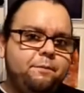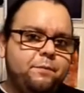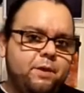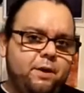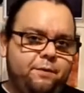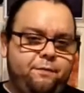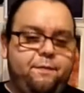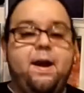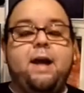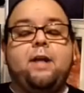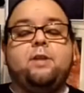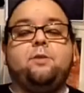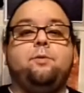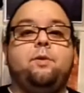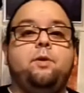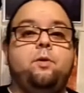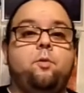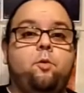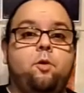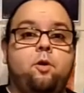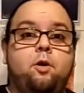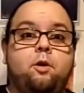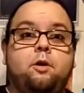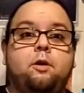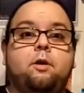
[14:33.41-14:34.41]
a factory
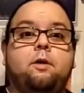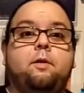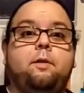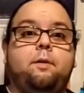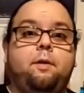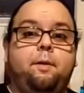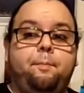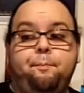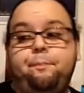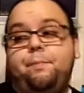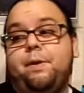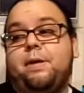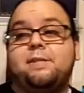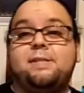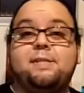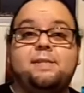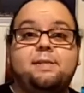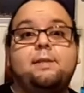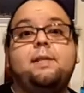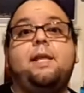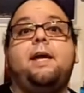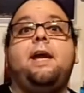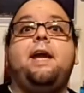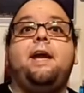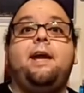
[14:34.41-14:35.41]
worker, a
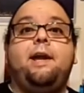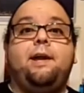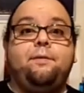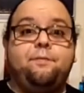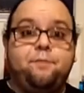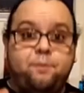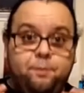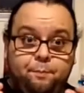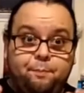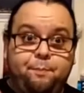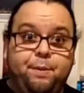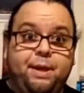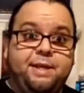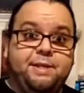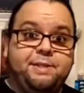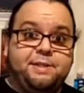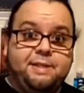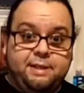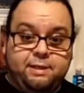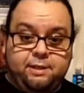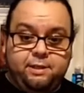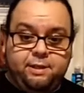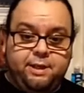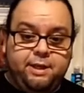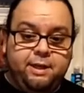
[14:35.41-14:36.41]
slave,
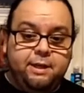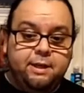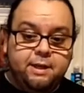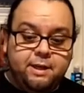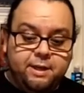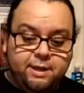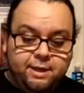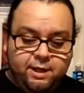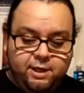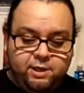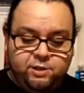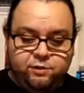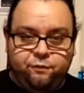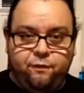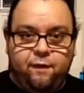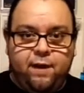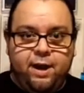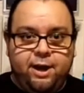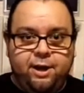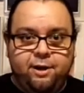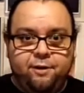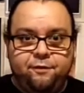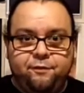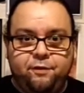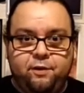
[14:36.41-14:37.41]
basically, is
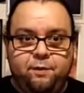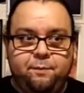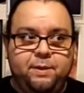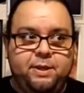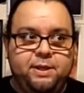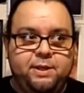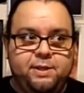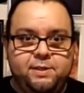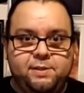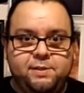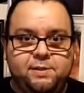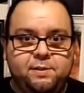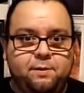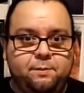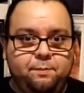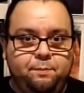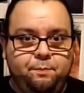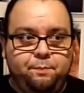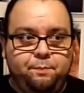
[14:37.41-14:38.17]
fired from his